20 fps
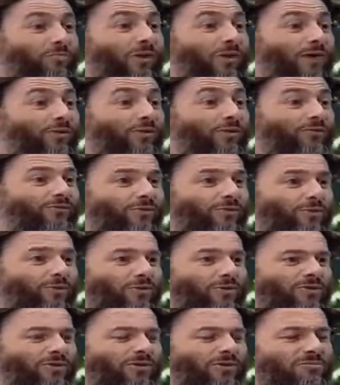from our
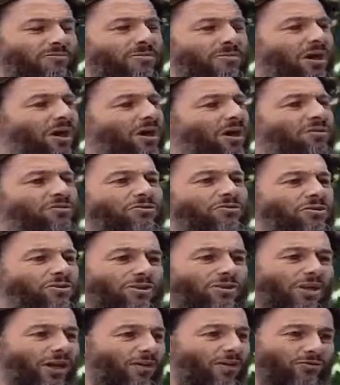viewers.
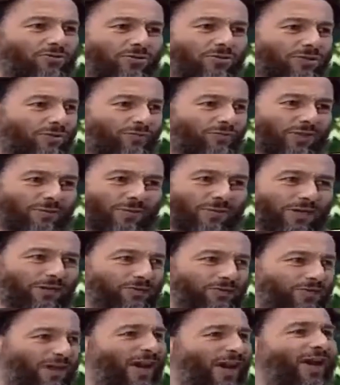Hundreds and hundreds of
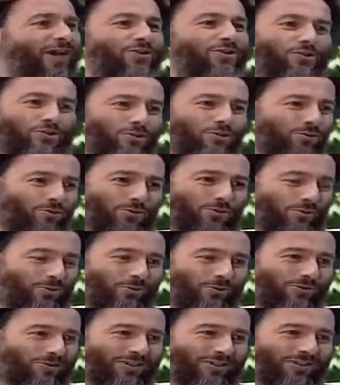emails, as
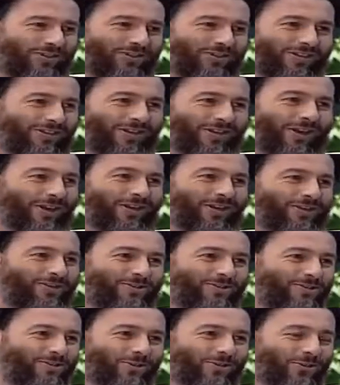usual,
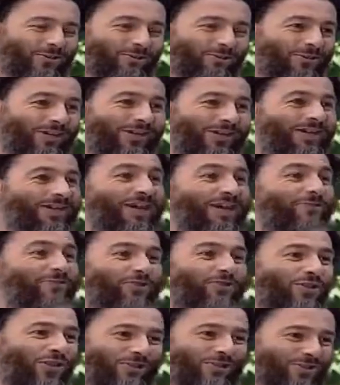and, you know, it
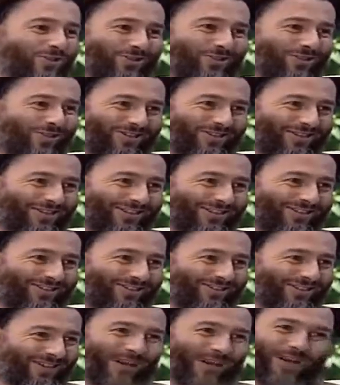never changes, does it?